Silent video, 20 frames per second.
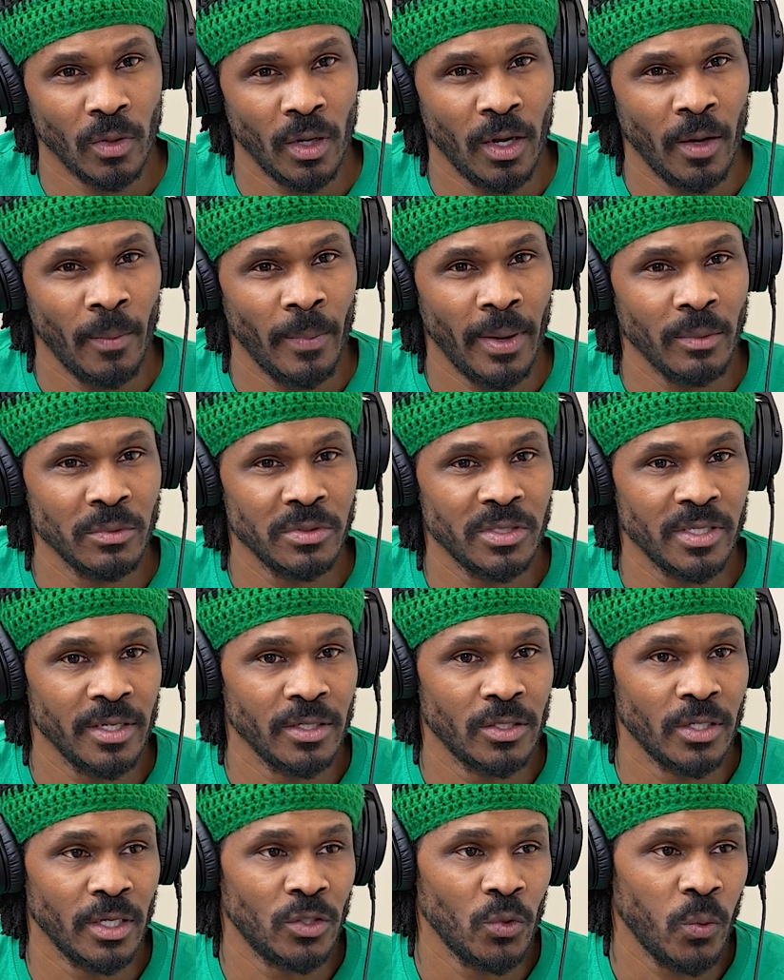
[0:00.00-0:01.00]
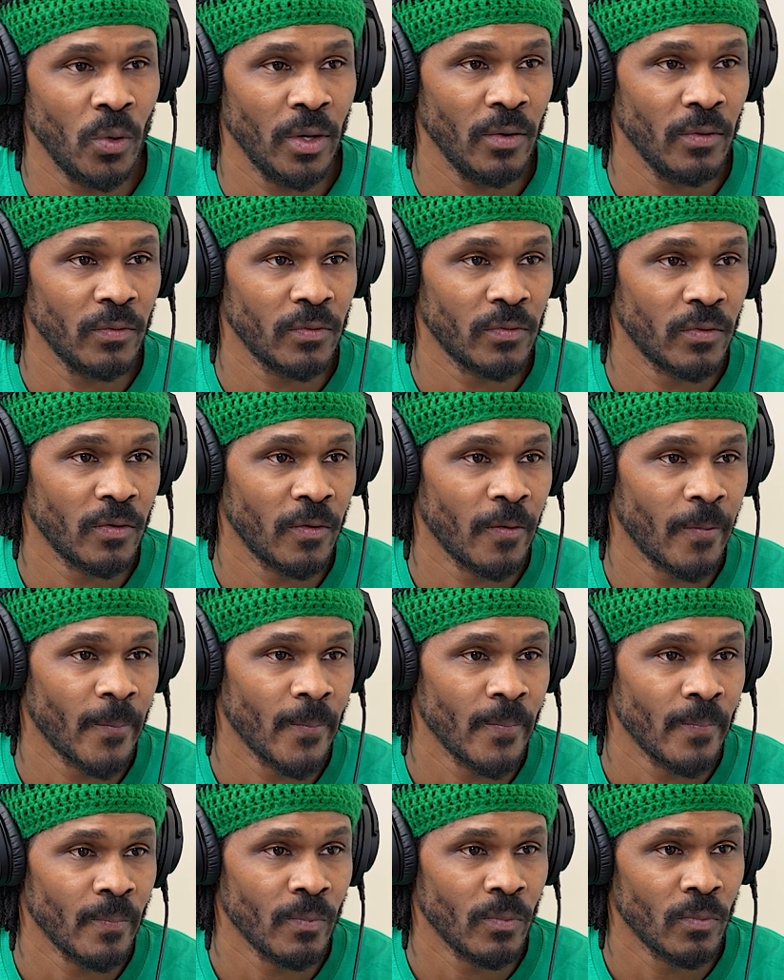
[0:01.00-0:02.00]
Um, I would say twelve.
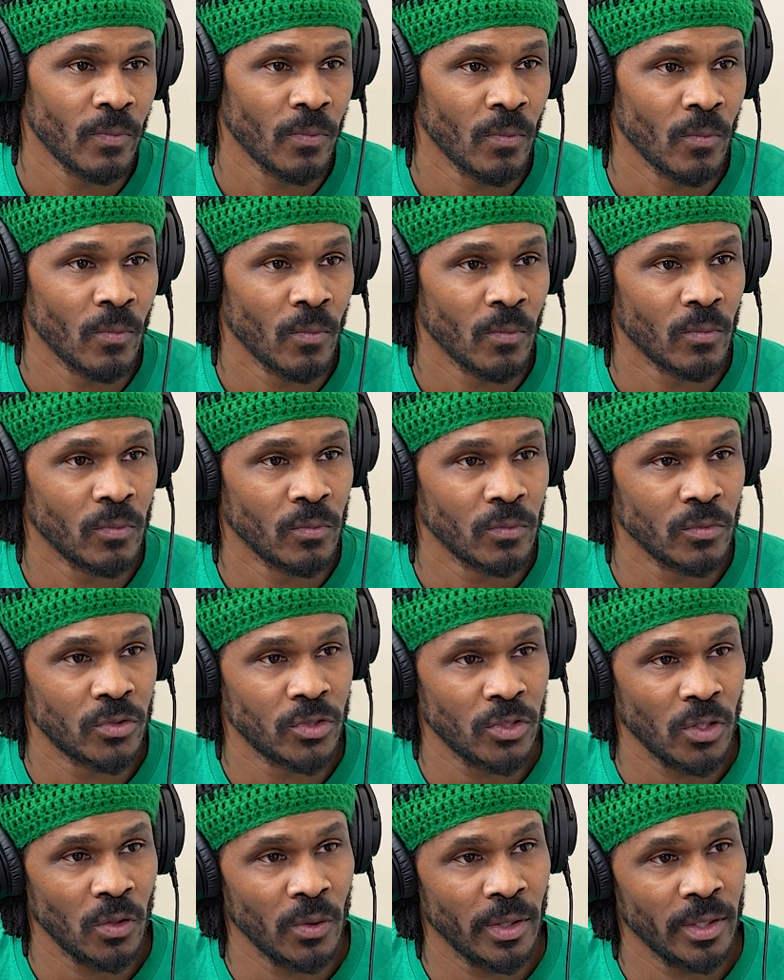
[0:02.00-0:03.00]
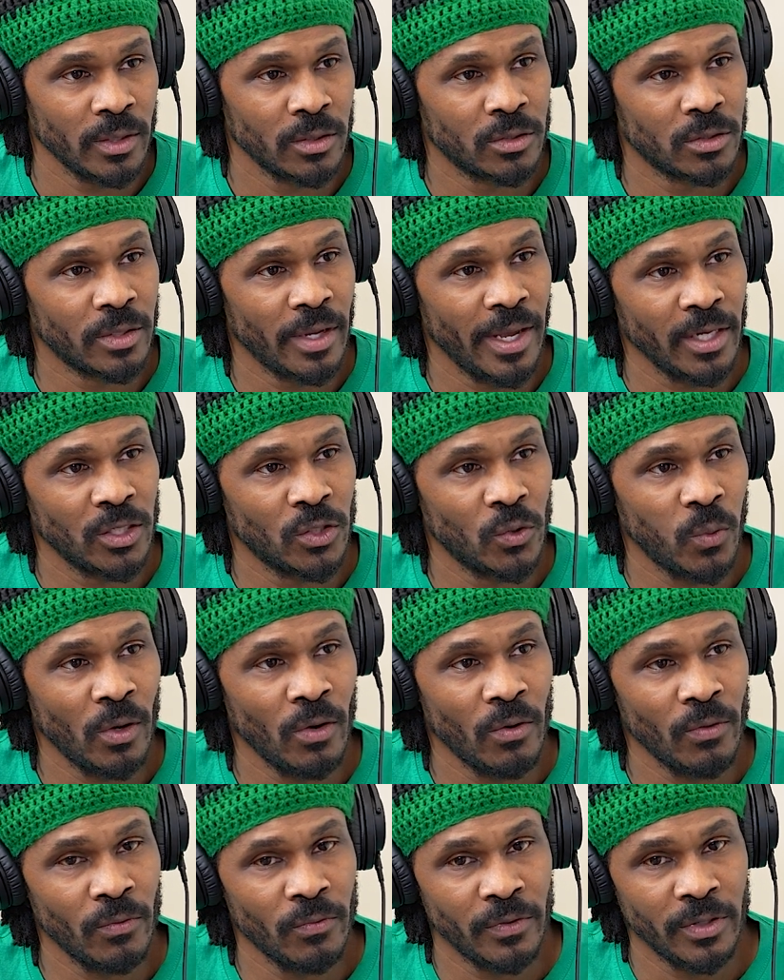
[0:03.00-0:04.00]
So at at
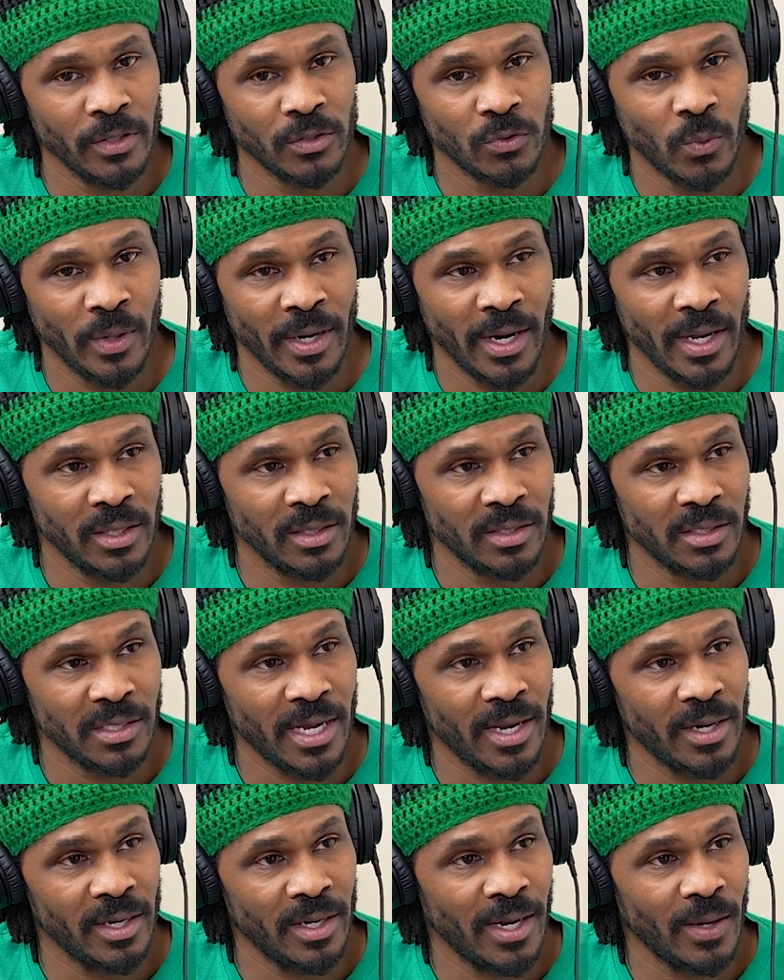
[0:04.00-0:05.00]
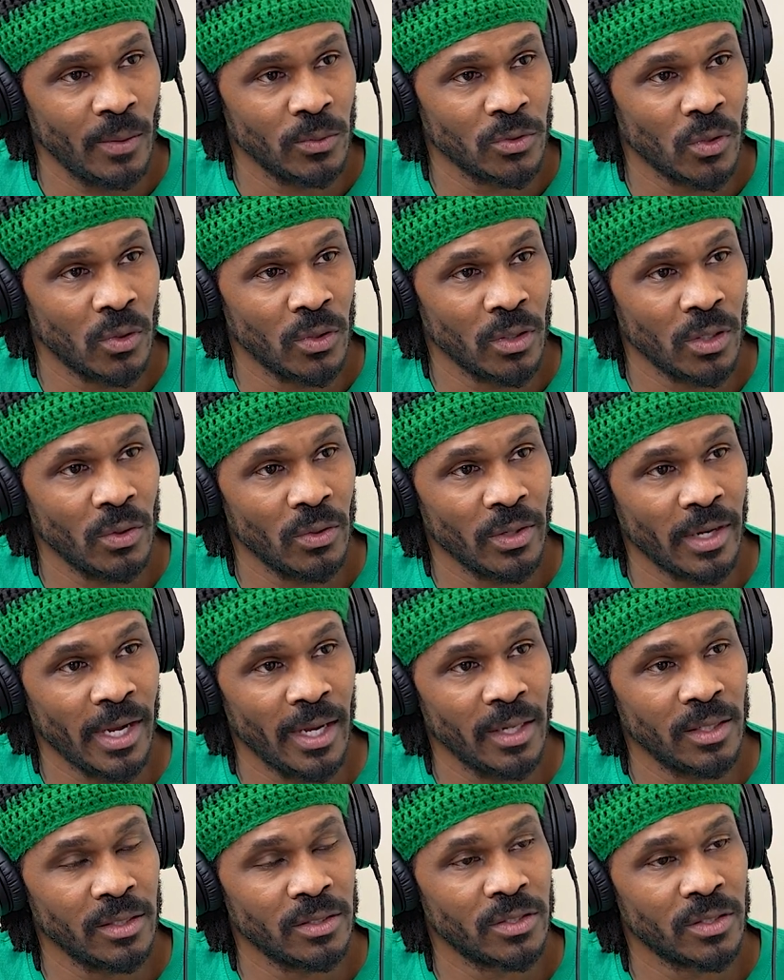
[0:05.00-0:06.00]
twelve is when I decided I was going to go to
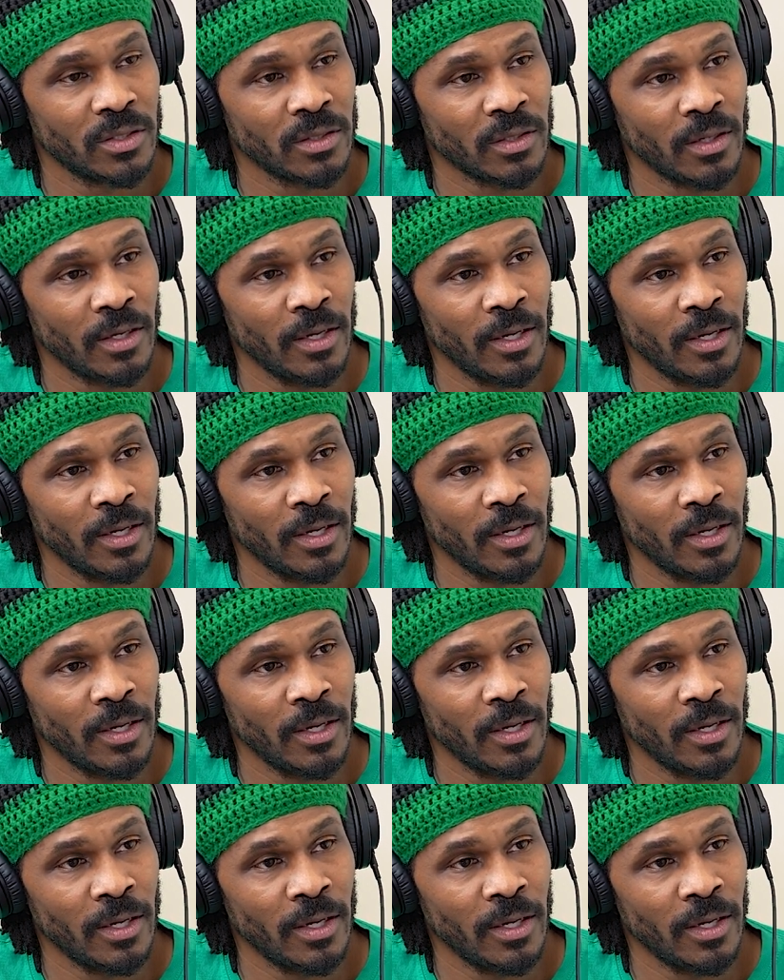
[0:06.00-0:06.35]
college.